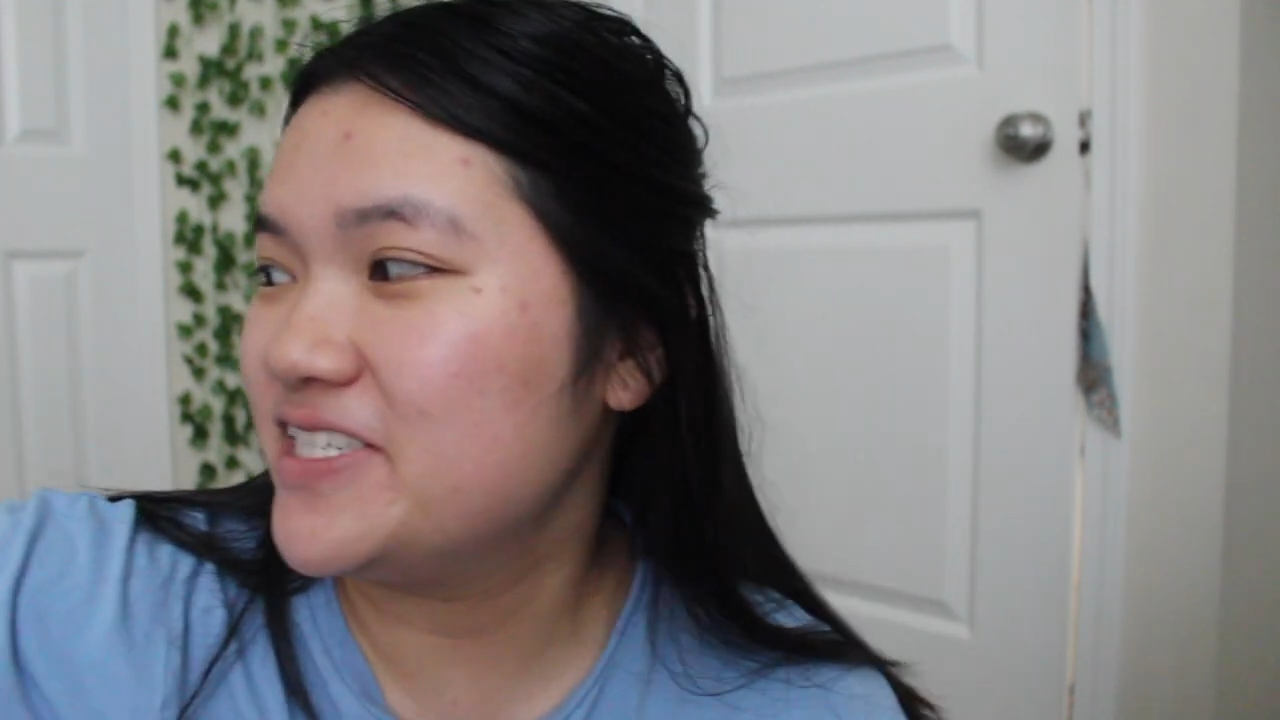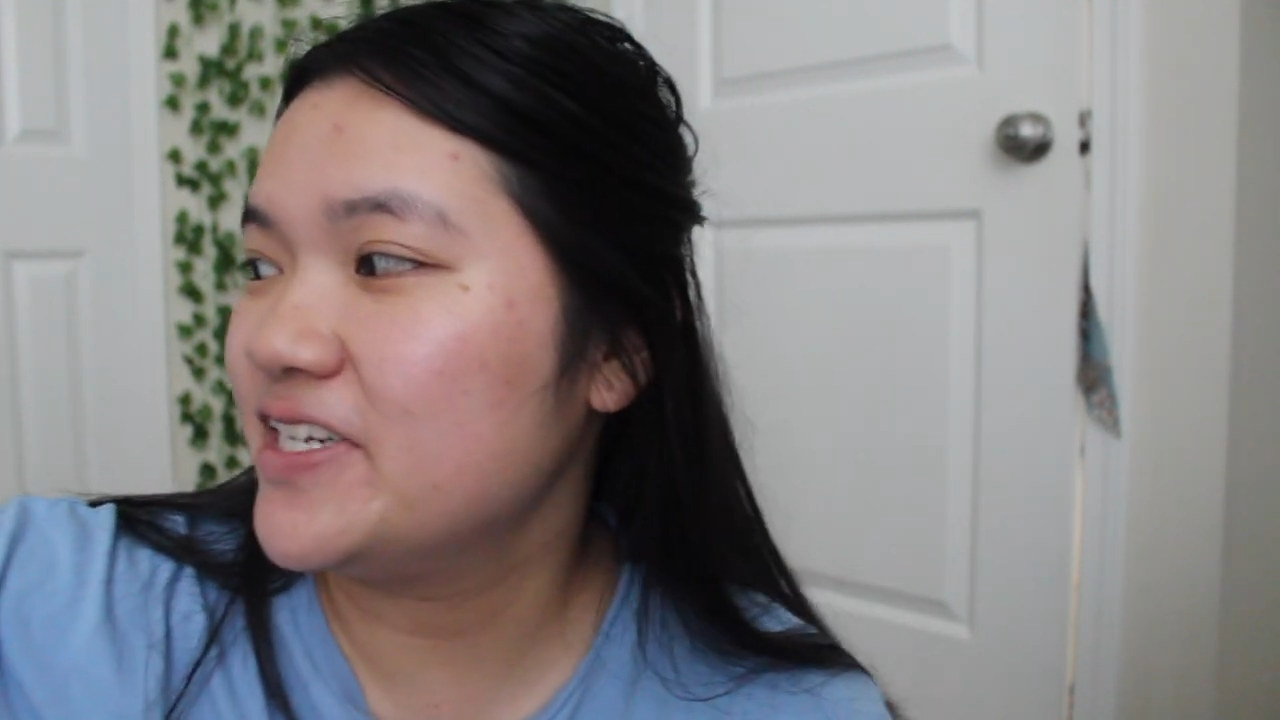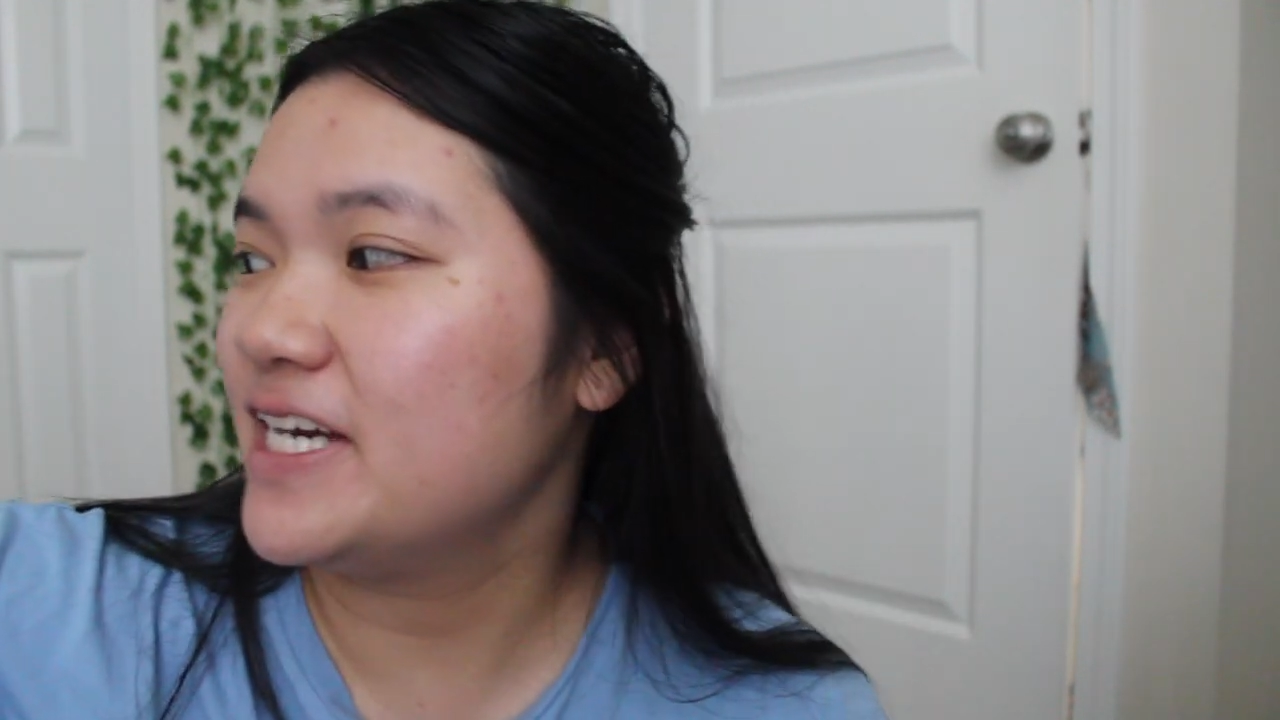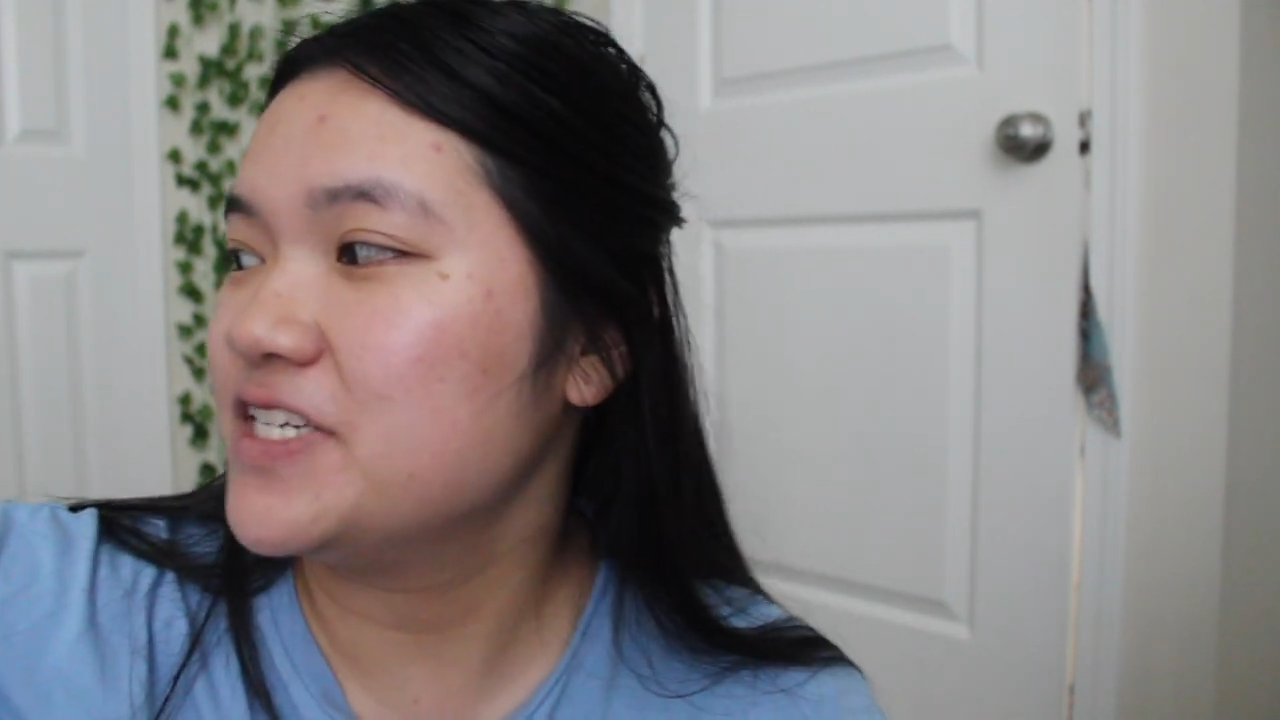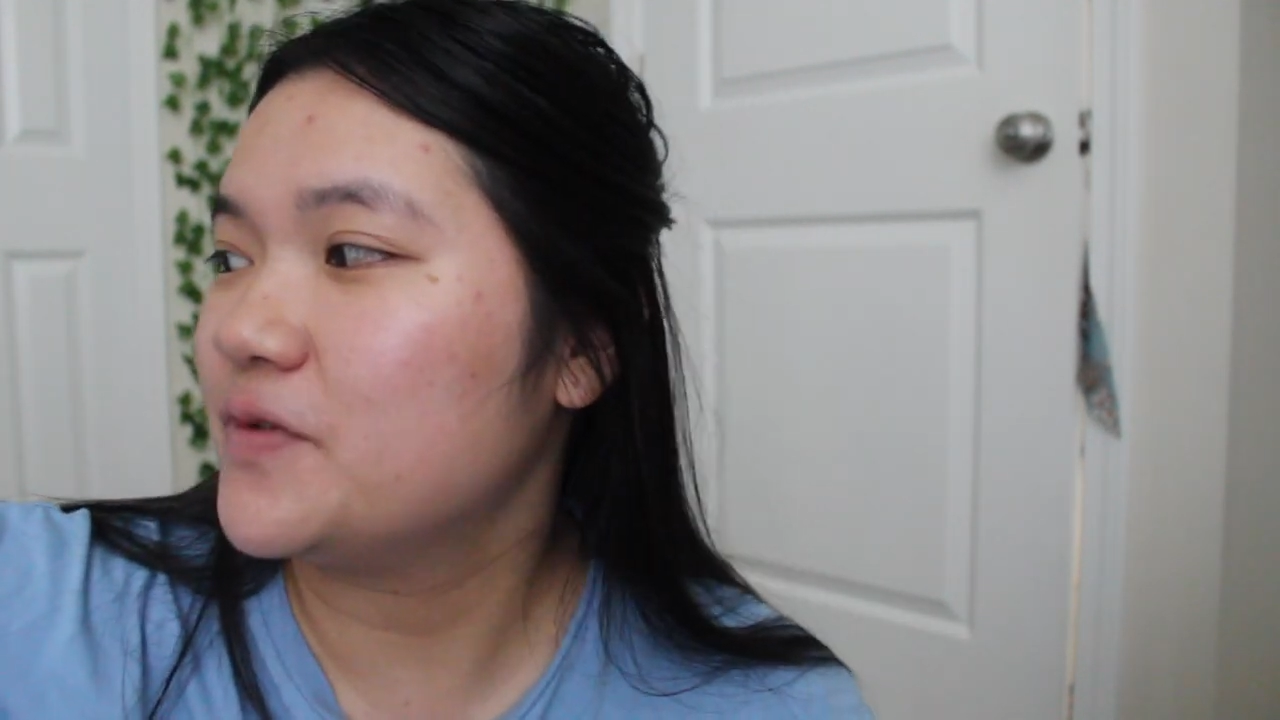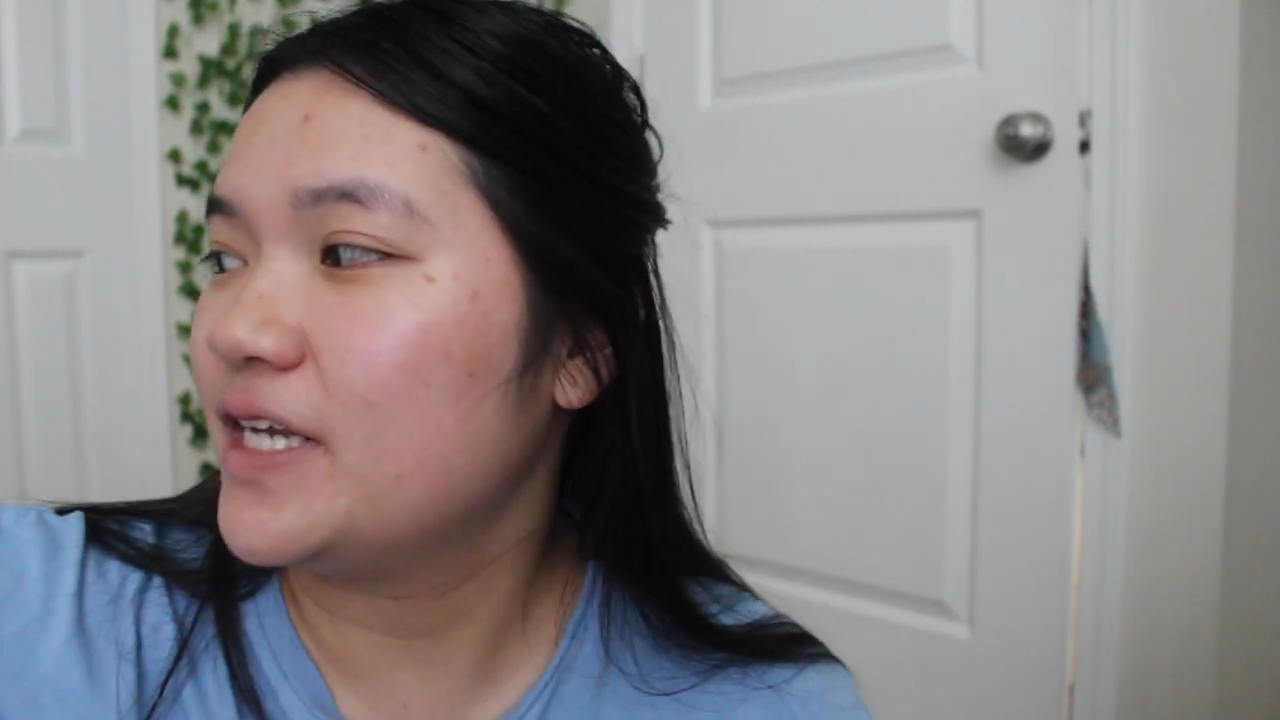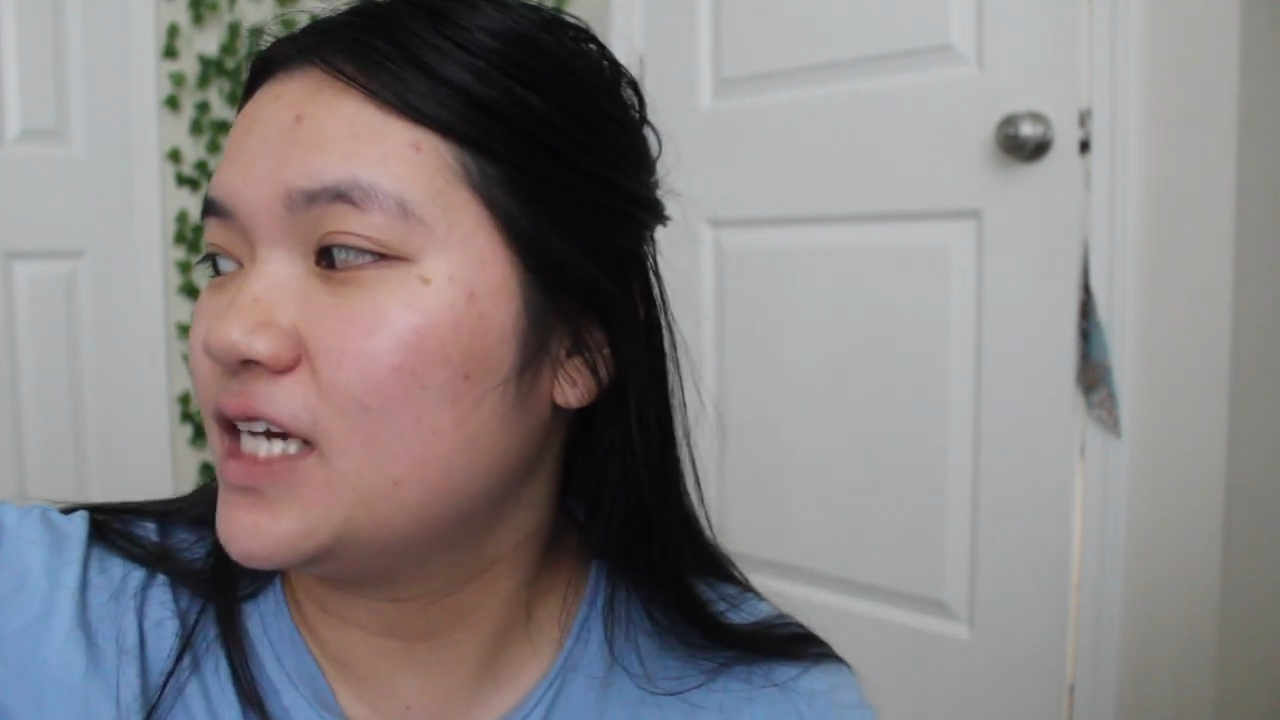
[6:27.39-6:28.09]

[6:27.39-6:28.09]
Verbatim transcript: show you guys what